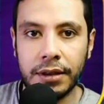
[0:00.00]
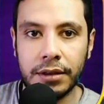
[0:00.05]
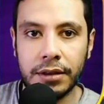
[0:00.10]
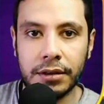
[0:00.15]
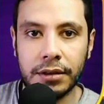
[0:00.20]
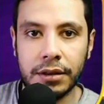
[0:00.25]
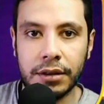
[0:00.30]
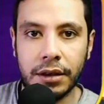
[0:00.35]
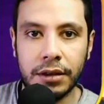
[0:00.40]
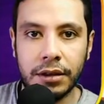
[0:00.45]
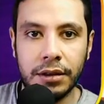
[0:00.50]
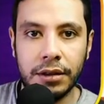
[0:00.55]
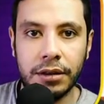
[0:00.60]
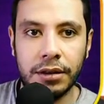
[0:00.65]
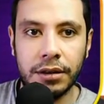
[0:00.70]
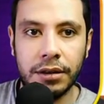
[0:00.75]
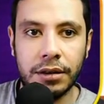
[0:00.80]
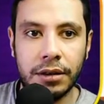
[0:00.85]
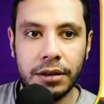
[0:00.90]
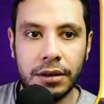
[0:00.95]
done.
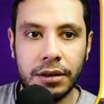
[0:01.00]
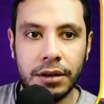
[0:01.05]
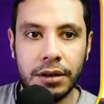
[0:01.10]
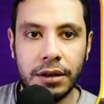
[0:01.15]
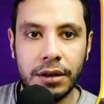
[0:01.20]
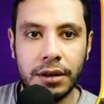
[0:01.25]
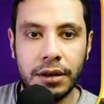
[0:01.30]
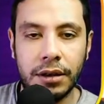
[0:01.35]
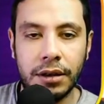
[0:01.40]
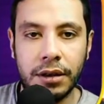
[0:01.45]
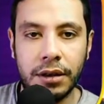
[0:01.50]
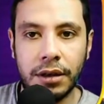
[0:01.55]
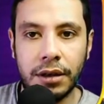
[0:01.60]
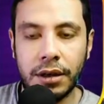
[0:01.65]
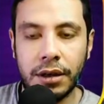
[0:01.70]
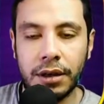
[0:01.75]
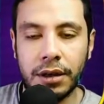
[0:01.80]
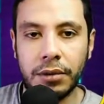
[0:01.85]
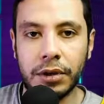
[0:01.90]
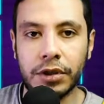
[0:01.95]

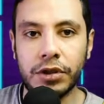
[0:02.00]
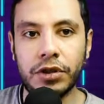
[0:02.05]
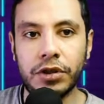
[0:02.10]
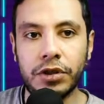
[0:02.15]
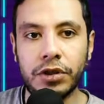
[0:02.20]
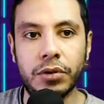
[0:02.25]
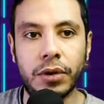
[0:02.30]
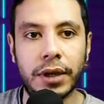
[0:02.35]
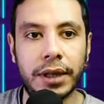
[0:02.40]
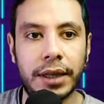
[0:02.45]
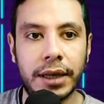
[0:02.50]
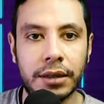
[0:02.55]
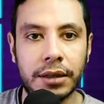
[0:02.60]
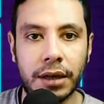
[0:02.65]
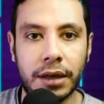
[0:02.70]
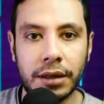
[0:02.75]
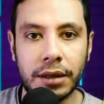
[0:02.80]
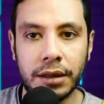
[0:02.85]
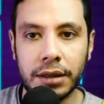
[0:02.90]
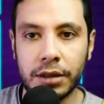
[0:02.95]
And once you click
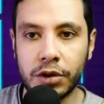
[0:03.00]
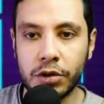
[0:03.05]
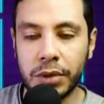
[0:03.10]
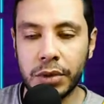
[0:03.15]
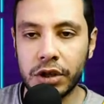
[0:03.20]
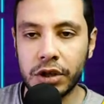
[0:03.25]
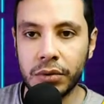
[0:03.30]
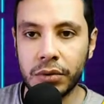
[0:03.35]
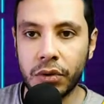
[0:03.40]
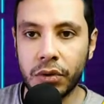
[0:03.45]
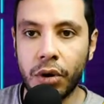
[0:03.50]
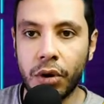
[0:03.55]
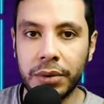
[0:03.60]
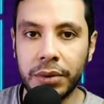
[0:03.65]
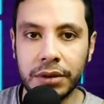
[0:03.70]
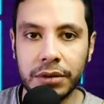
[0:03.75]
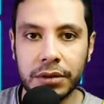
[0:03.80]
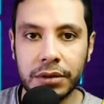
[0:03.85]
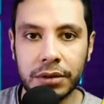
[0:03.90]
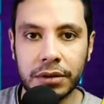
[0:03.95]
done, this page will
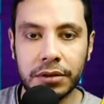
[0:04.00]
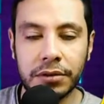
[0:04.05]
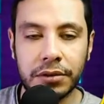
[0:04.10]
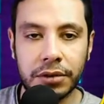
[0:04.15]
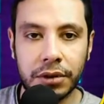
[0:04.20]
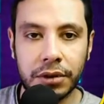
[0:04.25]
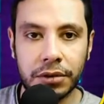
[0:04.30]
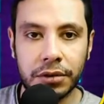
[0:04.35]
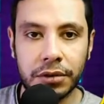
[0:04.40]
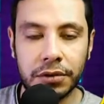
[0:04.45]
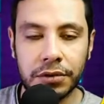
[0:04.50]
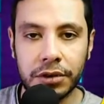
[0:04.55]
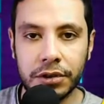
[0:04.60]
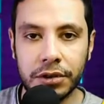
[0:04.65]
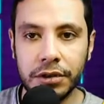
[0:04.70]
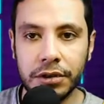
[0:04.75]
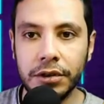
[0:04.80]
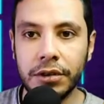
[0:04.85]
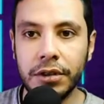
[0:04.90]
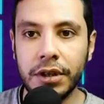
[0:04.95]
open in front of
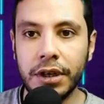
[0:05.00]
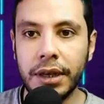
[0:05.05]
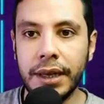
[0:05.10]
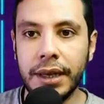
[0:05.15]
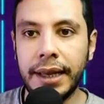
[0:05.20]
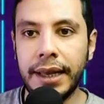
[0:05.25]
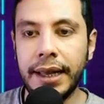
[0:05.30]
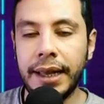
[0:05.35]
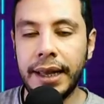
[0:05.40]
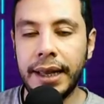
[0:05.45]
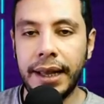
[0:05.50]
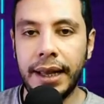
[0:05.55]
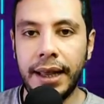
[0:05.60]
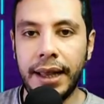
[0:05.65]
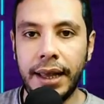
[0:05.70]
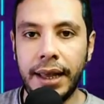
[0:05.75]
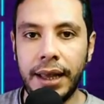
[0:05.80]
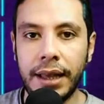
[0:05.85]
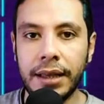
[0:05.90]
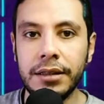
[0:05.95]
you
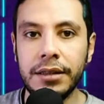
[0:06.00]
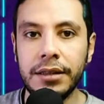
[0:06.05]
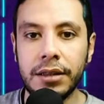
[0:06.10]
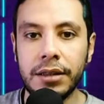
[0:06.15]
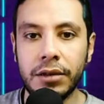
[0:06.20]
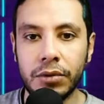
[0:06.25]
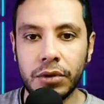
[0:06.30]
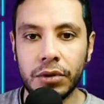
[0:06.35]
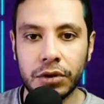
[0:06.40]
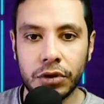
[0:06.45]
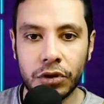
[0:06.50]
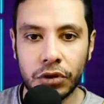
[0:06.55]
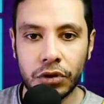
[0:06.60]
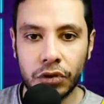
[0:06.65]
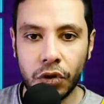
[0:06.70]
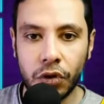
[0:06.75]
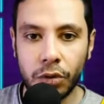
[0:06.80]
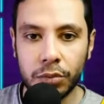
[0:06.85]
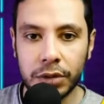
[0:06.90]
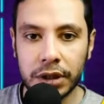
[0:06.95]
and they will
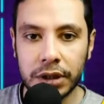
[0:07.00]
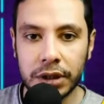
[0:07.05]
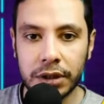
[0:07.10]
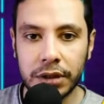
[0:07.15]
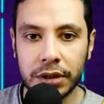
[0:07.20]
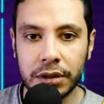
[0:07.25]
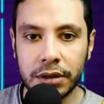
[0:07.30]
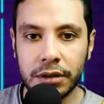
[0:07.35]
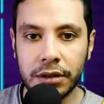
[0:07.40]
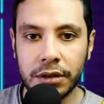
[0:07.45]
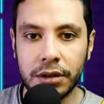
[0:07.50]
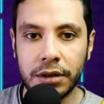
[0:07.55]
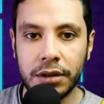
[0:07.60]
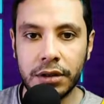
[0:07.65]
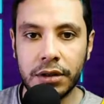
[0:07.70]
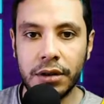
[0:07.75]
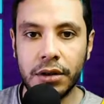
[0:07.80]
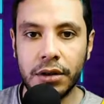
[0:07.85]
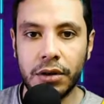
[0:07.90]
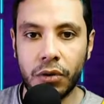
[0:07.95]
show me
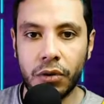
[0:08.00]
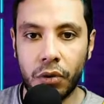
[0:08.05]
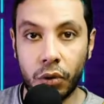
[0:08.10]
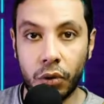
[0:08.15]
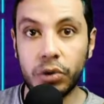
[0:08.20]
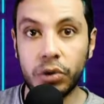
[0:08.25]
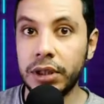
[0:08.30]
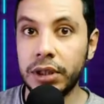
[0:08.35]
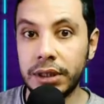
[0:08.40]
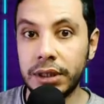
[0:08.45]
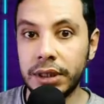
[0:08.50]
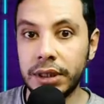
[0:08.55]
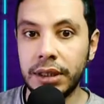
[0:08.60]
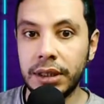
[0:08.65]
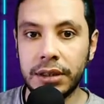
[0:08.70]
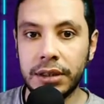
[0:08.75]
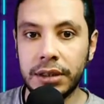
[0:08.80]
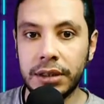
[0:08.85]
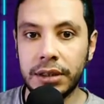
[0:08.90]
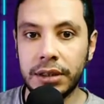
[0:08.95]
all the
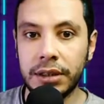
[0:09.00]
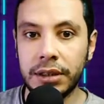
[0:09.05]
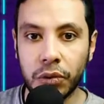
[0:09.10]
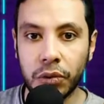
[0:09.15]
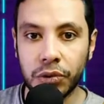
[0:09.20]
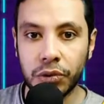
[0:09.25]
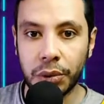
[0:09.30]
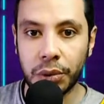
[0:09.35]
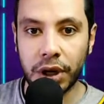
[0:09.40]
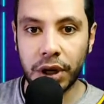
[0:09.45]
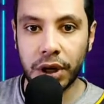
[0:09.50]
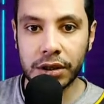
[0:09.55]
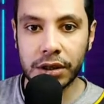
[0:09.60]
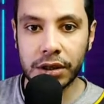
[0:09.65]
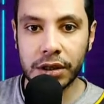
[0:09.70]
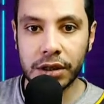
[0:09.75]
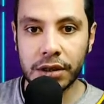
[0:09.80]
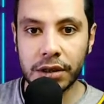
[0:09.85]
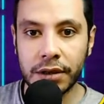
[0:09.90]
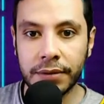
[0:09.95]
deals and all the
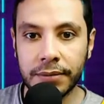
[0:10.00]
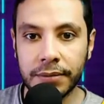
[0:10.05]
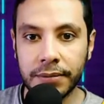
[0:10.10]
prices.